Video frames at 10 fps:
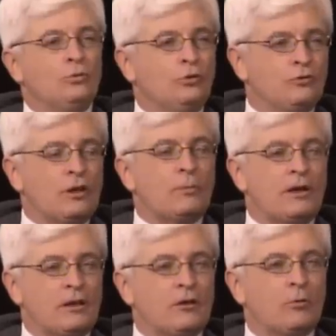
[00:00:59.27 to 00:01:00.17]
you said
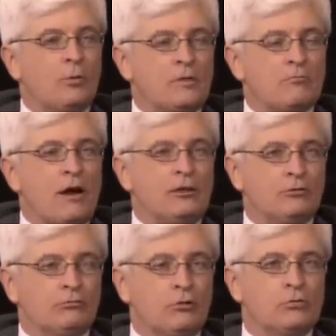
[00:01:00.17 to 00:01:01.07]
about ER when the
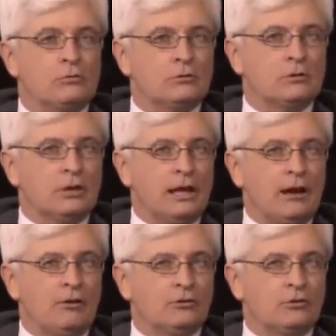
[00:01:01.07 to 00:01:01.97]
writers wrote the
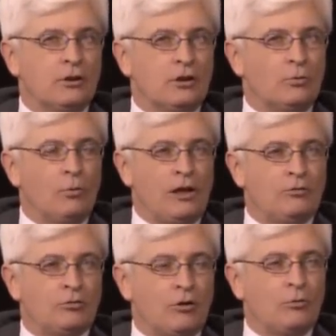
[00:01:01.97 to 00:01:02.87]
character in a way
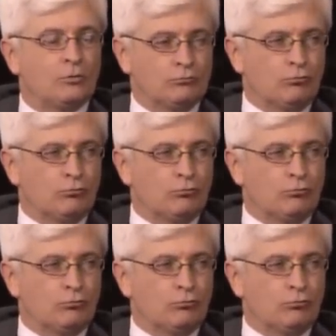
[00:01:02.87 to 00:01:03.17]
you thought was